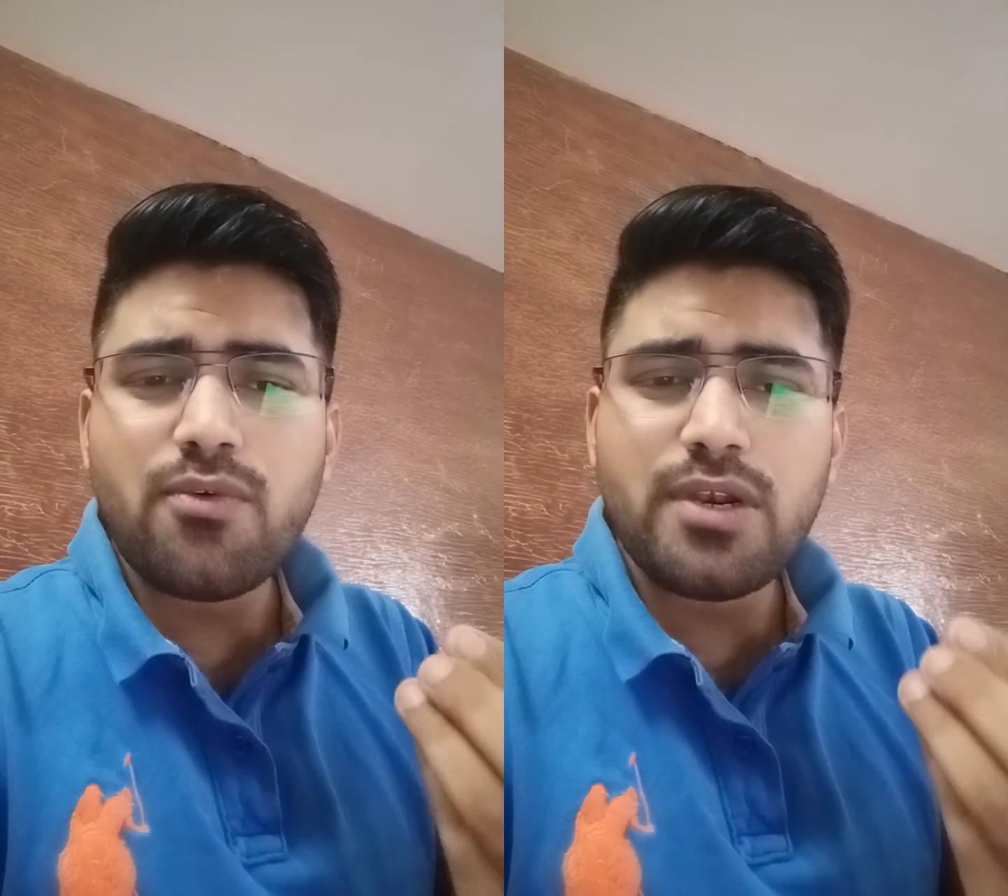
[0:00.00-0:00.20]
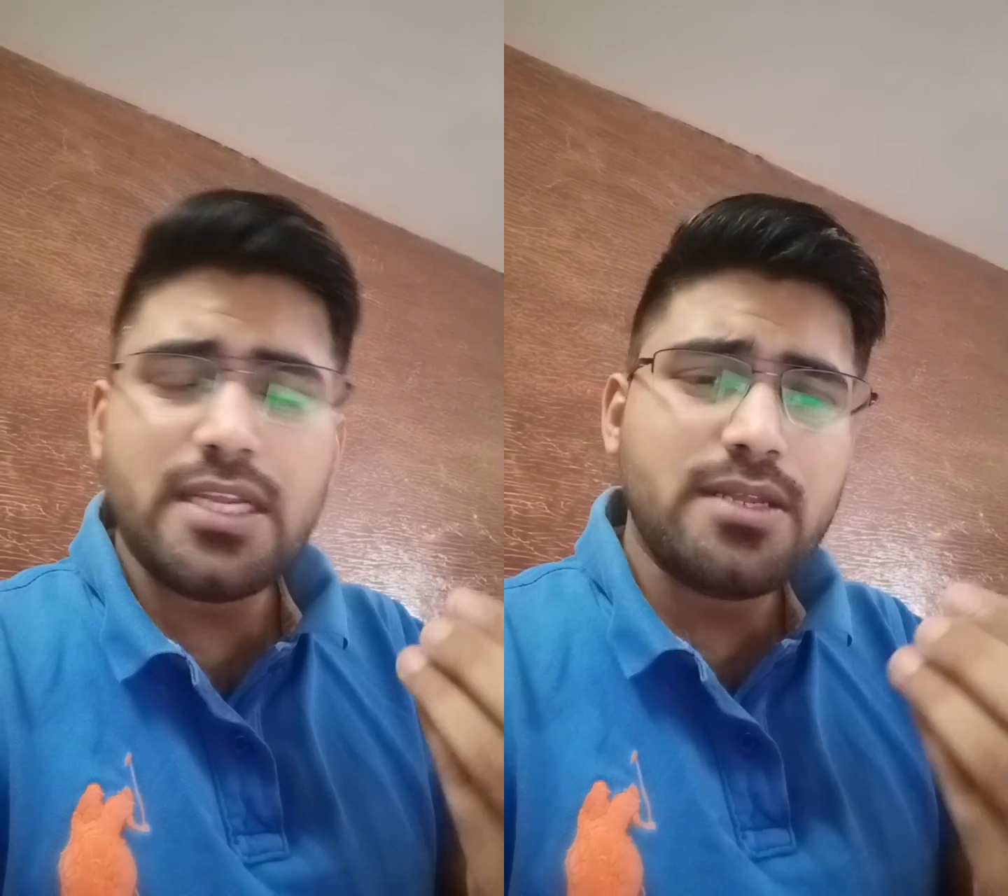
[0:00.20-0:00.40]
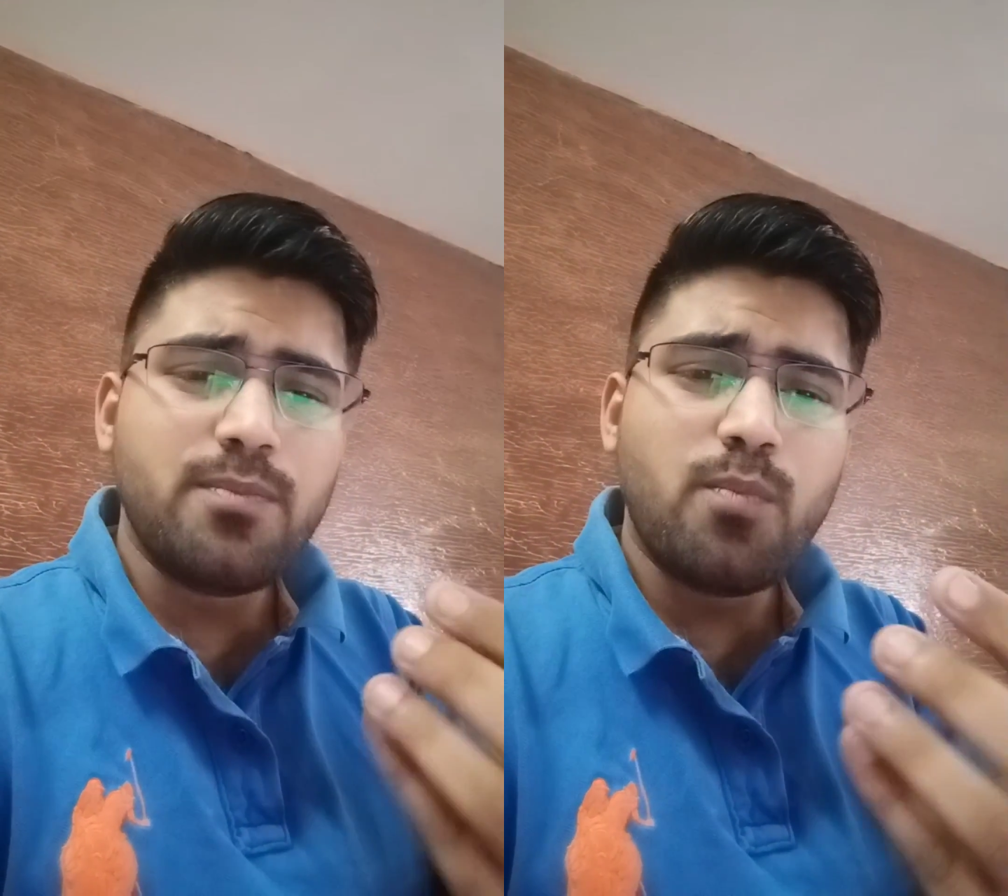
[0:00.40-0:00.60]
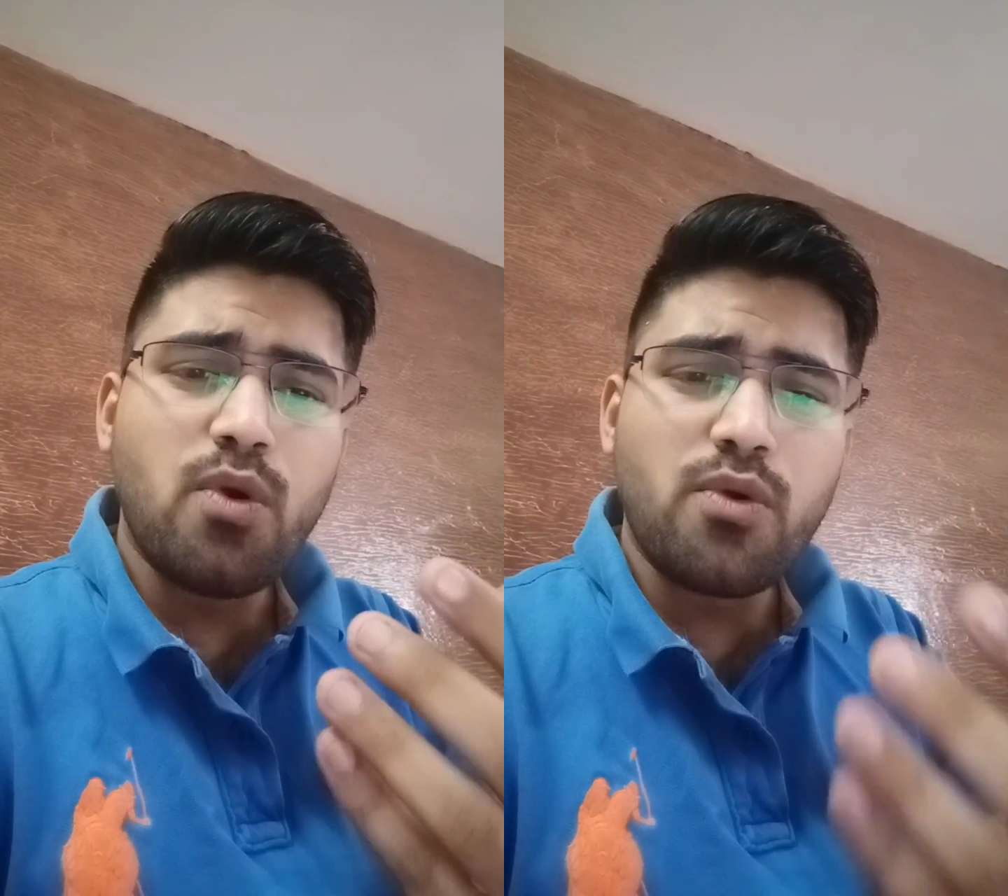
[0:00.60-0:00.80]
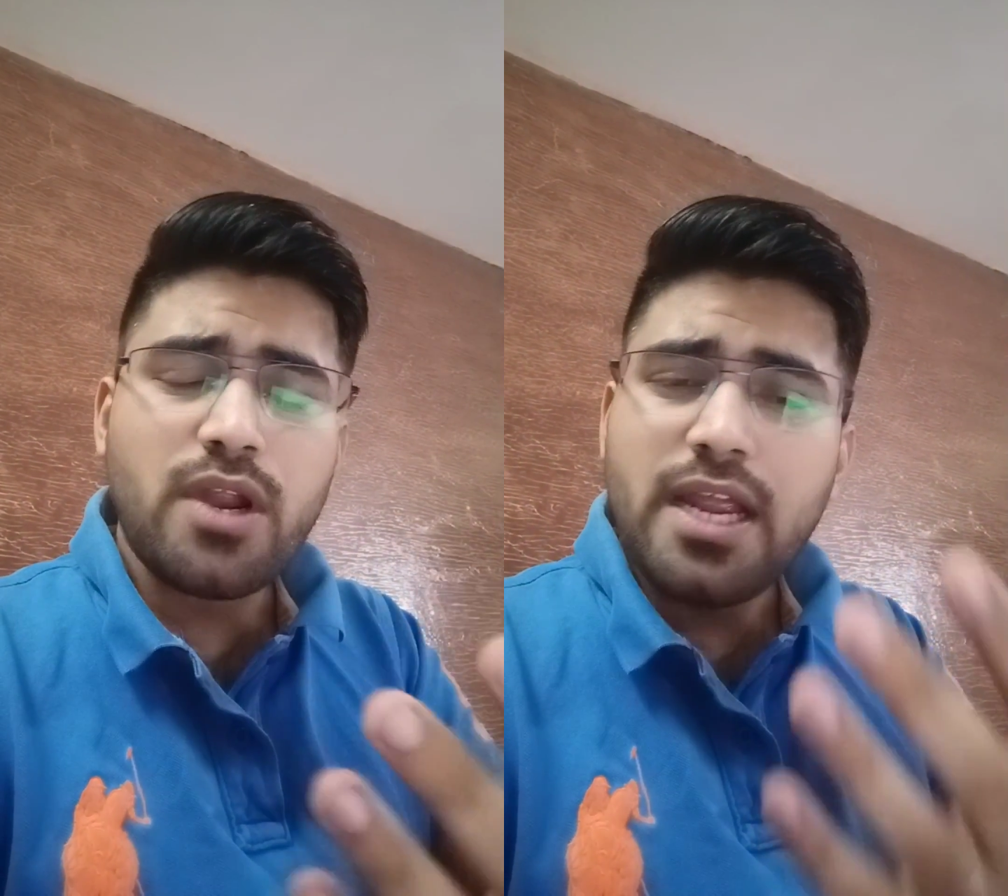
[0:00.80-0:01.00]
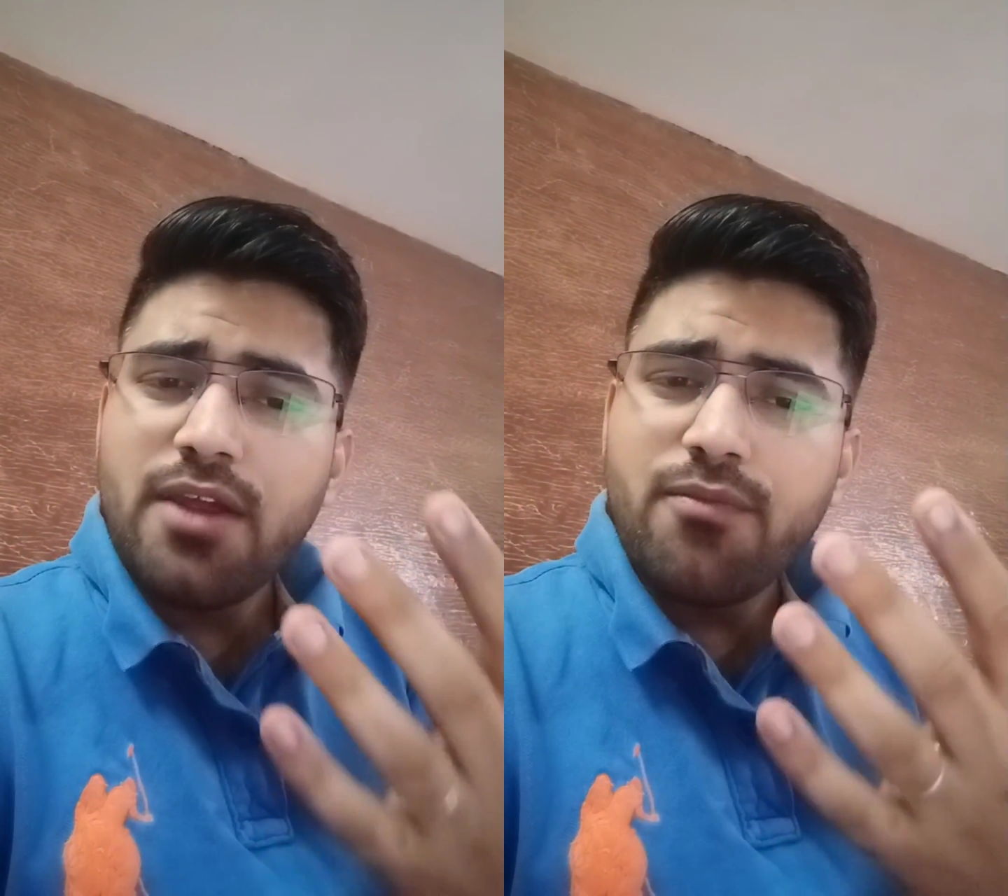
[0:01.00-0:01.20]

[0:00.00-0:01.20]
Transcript: only more